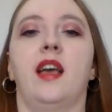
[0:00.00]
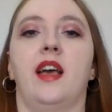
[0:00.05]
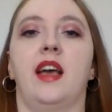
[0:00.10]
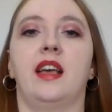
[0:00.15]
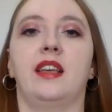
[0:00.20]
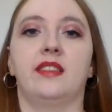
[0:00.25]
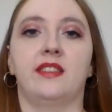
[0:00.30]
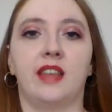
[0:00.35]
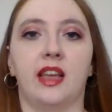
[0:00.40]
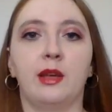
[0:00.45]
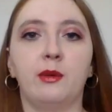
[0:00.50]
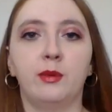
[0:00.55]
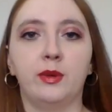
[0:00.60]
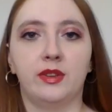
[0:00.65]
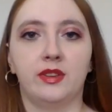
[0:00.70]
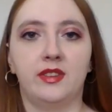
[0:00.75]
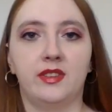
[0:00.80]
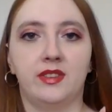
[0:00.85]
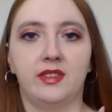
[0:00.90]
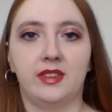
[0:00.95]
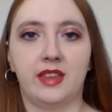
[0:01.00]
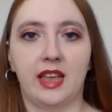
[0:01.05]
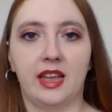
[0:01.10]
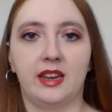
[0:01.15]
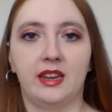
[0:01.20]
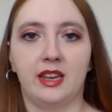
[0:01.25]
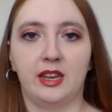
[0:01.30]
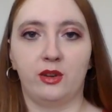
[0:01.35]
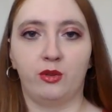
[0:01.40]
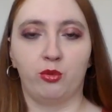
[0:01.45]
As I was
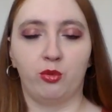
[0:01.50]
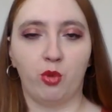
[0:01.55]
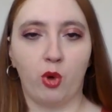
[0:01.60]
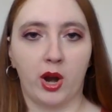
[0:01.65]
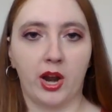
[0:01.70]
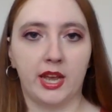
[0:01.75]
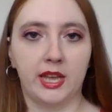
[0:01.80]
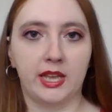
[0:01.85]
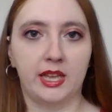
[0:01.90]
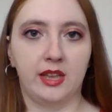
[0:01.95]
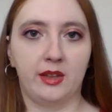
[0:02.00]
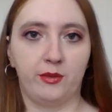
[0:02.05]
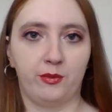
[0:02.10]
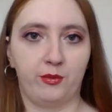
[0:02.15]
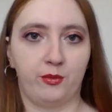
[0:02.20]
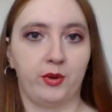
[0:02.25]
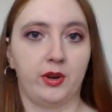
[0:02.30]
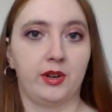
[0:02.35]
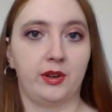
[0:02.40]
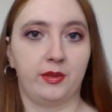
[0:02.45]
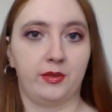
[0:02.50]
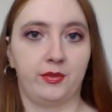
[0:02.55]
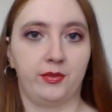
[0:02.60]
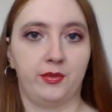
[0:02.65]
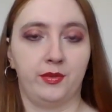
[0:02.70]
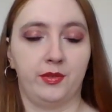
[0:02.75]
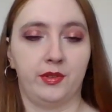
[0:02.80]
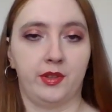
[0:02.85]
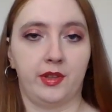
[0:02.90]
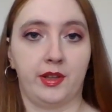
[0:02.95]
standing right in front
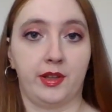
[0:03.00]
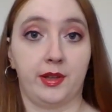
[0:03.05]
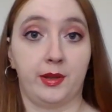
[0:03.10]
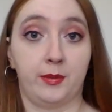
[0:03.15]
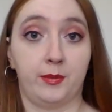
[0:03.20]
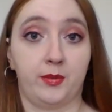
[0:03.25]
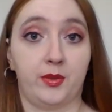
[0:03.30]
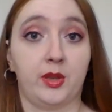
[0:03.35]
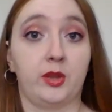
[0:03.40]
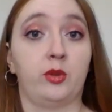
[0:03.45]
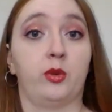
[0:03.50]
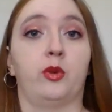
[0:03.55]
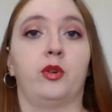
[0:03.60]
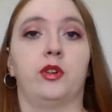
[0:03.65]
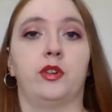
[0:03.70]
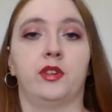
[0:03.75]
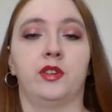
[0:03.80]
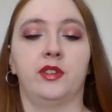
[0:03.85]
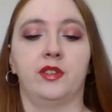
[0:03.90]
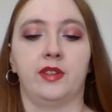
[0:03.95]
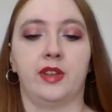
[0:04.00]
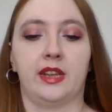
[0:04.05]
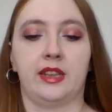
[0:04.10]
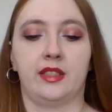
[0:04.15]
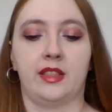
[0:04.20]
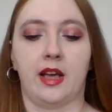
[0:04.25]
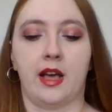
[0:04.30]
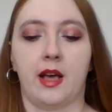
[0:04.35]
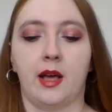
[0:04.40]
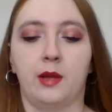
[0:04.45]
of the door
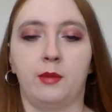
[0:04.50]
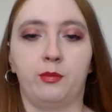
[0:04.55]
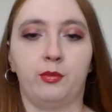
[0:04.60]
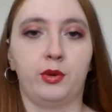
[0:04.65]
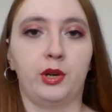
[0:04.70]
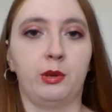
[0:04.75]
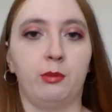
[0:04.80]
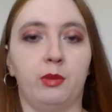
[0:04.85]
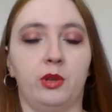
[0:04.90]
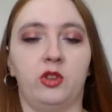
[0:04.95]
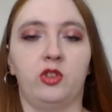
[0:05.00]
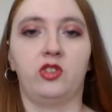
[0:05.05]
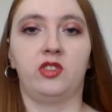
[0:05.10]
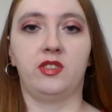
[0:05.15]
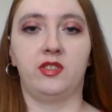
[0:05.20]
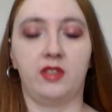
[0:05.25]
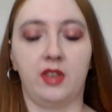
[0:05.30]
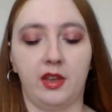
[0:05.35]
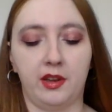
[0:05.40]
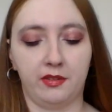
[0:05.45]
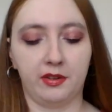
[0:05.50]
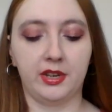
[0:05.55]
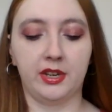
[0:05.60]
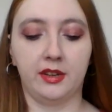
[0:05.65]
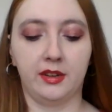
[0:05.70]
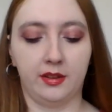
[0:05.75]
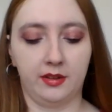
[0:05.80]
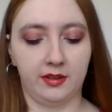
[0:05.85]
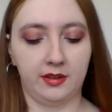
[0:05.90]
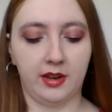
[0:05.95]
like that, I'm pretty much
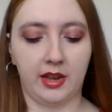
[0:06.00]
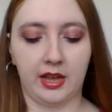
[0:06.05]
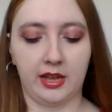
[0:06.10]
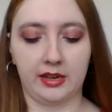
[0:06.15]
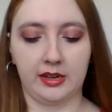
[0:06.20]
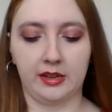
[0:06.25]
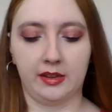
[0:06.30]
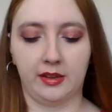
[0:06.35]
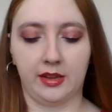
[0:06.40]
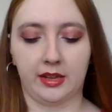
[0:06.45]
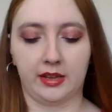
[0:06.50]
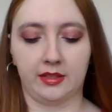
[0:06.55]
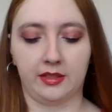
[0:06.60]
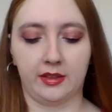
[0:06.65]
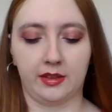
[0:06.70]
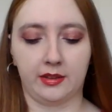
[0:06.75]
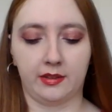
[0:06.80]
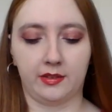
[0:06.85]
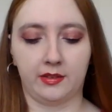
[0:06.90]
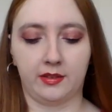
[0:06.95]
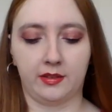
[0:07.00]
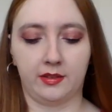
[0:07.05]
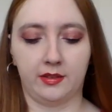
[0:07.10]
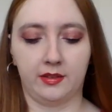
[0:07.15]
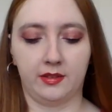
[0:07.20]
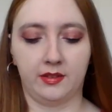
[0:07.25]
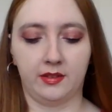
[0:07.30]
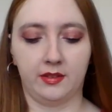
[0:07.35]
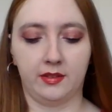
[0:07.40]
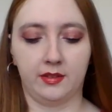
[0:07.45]
staring at it like this.
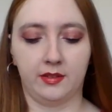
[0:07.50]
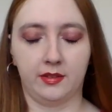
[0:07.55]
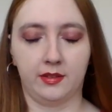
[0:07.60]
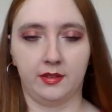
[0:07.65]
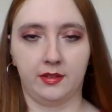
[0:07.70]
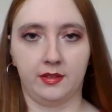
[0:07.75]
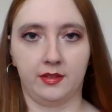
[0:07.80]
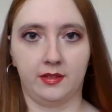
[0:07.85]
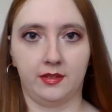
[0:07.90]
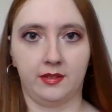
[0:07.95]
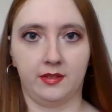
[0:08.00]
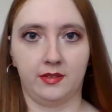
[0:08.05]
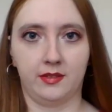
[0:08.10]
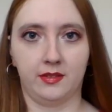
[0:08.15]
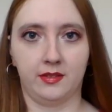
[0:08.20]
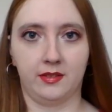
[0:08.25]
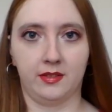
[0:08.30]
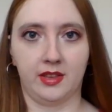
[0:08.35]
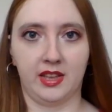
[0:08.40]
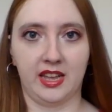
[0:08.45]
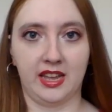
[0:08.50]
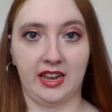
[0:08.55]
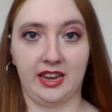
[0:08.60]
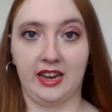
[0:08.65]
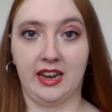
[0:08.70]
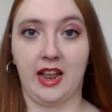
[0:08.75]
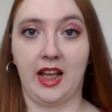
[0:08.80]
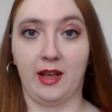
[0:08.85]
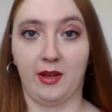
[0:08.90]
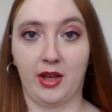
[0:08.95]

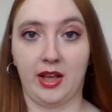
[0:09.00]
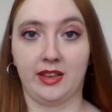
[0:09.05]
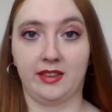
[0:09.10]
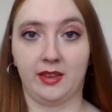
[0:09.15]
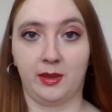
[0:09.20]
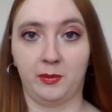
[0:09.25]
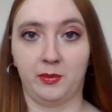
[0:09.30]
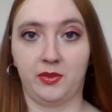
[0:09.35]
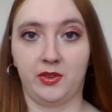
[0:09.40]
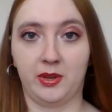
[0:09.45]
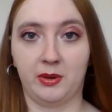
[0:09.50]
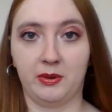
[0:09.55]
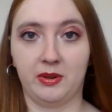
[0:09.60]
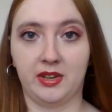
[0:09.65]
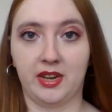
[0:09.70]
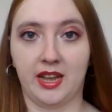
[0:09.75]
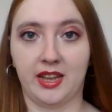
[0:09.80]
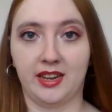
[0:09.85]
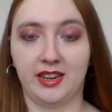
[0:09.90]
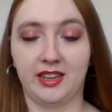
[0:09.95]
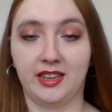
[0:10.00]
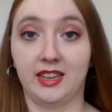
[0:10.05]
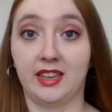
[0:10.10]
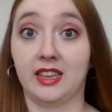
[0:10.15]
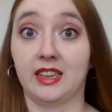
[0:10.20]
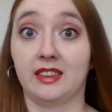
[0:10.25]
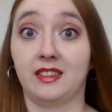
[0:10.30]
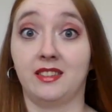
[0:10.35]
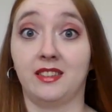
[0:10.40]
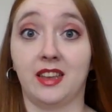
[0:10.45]
And as I'm staring at it,
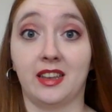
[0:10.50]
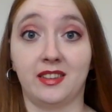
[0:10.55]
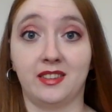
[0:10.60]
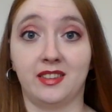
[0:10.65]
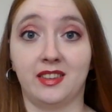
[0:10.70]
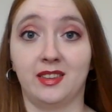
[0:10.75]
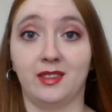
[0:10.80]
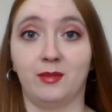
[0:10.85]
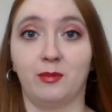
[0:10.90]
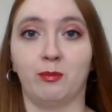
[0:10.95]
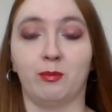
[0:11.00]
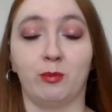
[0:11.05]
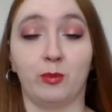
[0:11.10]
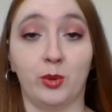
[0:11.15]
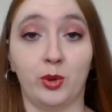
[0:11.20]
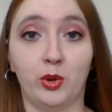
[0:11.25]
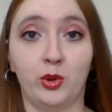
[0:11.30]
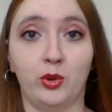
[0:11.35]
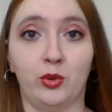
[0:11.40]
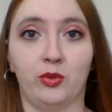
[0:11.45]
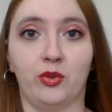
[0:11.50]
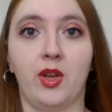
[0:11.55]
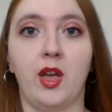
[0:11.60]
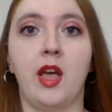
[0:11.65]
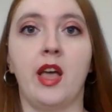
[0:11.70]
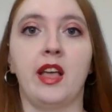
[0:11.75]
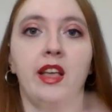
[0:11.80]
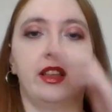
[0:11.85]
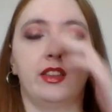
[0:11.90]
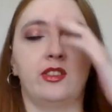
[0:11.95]
it doesn't move.
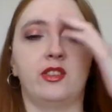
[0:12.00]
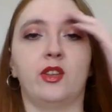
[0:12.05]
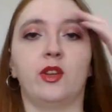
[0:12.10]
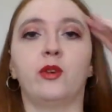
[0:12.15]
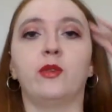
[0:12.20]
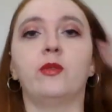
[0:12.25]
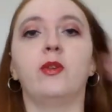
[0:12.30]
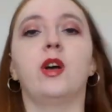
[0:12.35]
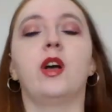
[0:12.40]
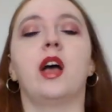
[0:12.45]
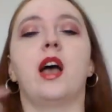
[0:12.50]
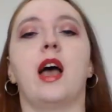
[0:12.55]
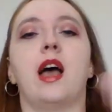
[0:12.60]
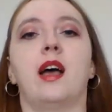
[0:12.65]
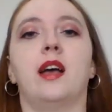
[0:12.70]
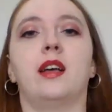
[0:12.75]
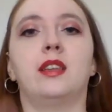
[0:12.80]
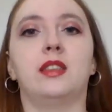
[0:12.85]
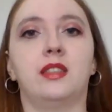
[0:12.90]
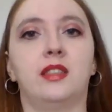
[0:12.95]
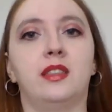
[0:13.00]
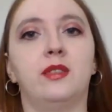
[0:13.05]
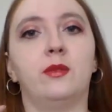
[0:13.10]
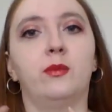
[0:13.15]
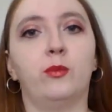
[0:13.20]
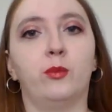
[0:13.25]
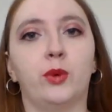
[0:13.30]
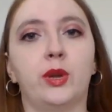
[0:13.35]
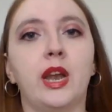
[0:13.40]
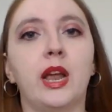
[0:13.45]
So
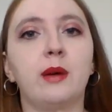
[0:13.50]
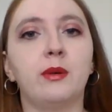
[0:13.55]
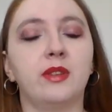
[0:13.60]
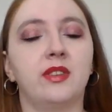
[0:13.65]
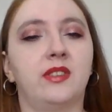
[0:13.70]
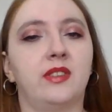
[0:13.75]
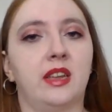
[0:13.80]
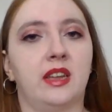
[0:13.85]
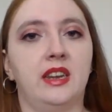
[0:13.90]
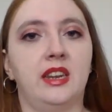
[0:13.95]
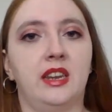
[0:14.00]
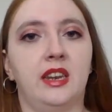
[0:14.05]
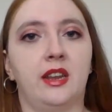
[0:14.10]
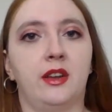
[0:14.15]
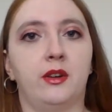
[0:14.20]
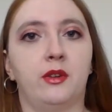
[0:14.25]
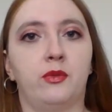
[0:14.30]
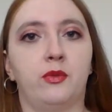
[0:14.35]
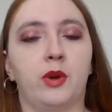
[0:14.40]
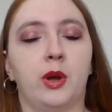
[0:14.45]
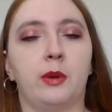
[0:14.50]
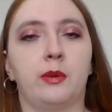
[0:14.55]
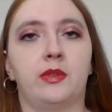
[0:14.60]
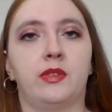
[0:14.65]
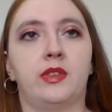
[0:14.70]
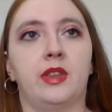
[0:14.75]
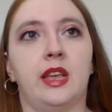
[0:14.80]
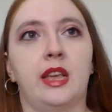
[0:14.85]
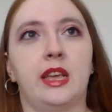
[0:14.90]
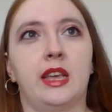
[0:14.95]
when I was standing there for, I'll
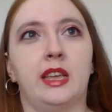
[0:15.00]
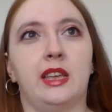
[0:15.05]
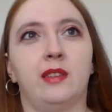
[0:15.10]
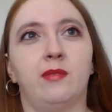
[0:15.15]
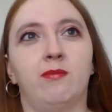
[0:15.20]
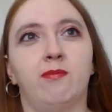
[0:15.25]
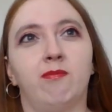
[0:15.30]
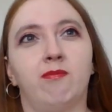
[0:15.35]
say,